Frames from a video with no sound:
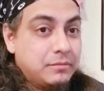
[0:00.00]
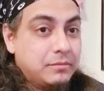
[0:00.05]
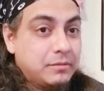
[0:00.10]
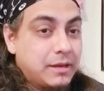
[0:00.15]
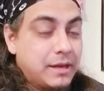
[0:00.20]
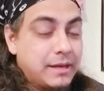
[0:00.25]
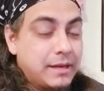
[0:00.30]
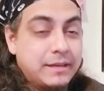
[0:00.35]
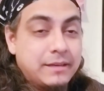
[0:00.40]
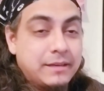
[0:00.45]

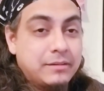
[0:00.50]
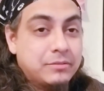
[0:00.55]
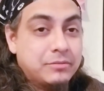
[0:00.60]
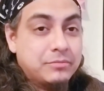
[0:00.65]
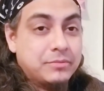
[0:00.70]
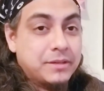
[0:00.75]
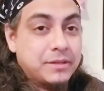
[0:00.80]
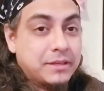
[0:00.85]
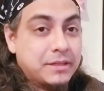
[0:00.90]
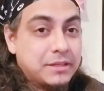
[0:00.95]
I didn't know
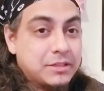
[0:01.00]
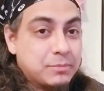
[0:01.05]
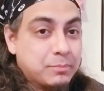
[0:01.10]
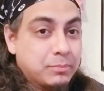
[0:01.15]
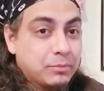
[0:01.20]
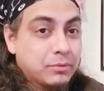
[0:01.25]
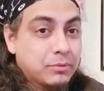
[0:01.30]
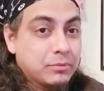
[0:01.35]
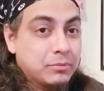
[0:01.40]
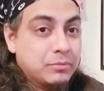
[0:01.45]
Vikings
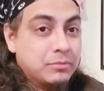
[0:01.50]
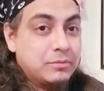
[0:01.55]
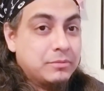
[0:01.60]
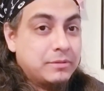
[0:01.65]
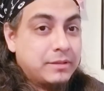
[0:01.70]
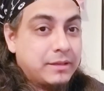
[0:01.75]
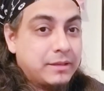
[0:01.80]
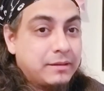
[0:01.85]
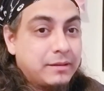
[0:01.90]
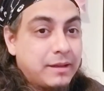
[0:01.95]
brew.
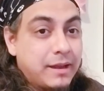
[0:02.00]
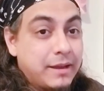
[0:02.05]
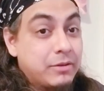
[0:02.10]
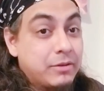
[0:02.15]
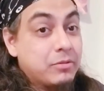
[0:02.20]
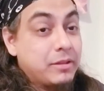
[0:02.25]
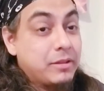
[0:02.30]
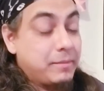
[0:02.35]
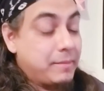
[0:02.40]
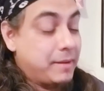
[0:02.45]
I know
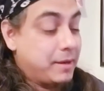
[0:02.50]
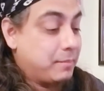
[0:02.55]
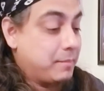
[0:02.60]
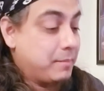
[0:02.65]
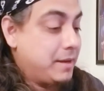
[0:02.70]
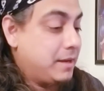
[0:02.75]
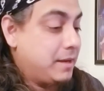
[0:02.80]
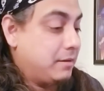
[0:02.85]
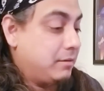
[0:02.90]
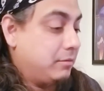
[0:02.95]
they make
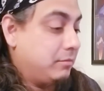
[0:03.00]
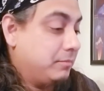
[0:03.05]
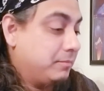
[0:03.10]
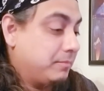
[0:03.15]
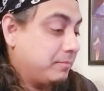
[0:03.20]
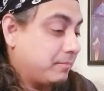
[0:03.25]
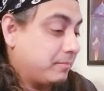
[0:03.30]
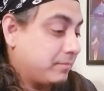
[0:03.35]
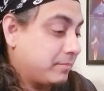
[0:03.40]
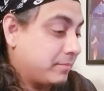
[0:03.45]
mead,
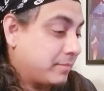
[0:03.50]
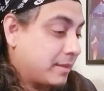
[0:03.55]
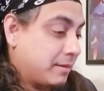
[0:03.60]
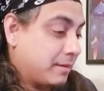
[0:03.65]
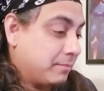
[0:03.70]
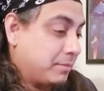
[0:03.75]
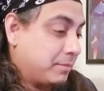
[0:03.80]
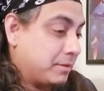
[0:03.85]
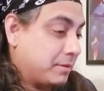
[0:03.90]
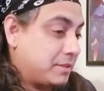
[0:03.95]

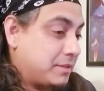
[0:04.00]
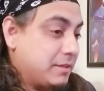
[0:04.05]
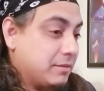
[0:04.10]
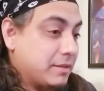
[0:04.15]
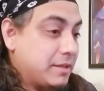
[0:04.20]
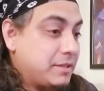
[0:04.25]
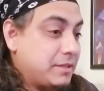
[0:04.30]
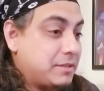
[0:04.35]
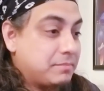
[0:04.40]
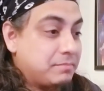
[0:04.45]
but still,
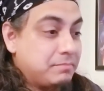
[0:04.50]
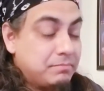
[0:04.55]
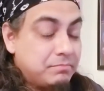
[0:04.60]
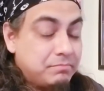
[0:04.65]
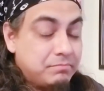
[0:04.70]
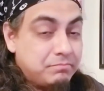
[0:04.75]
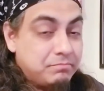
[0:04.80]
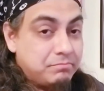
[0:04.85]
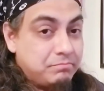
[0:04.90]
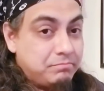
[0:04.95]
that's
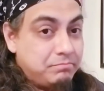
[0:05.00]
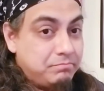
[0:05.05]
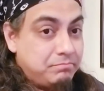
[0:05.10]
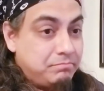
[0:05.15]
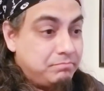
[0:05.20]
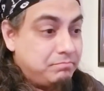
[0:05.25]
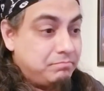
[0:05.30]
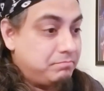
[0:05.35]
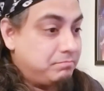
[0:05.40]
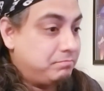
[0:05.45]

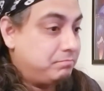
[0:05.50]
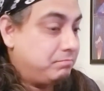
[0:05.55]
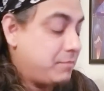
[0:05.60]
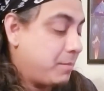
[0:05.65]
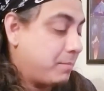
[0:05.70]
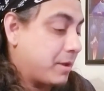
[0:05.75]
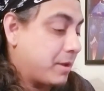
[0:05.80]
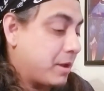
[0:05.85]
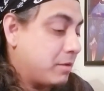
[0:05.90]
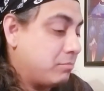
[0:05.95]
not
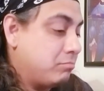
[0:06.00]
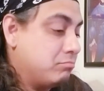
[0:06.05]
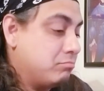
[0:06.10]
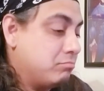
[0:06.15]
bad.